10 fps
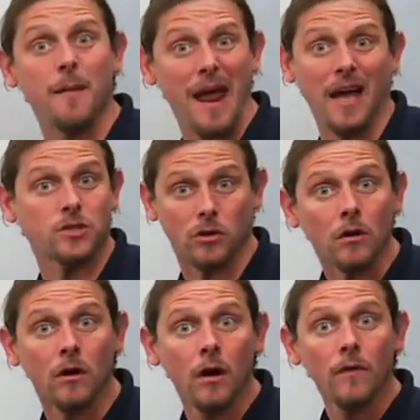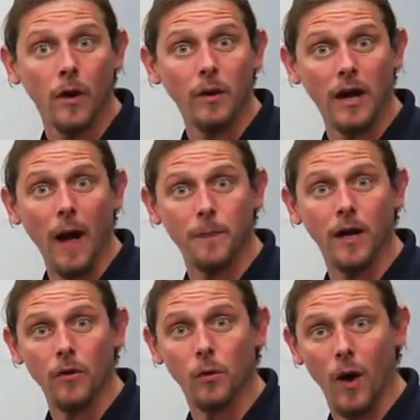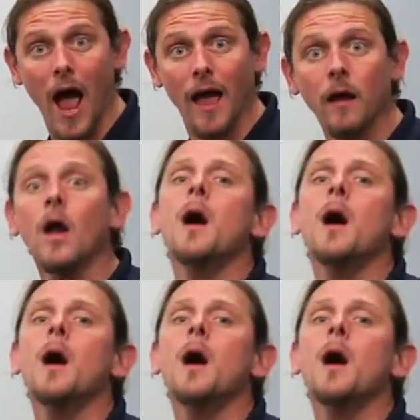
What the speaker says: answer that we got the other way,